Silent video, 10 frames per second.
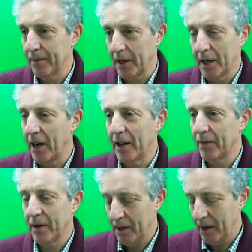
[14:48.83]
So you don't
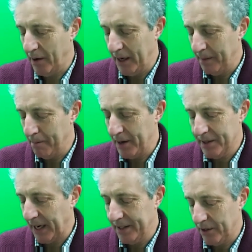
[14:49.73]
even, you know, in
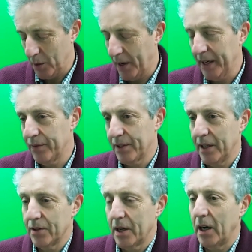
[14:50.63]
most cases you won't even
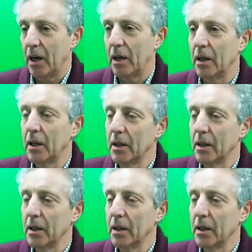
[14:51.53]
see a scar.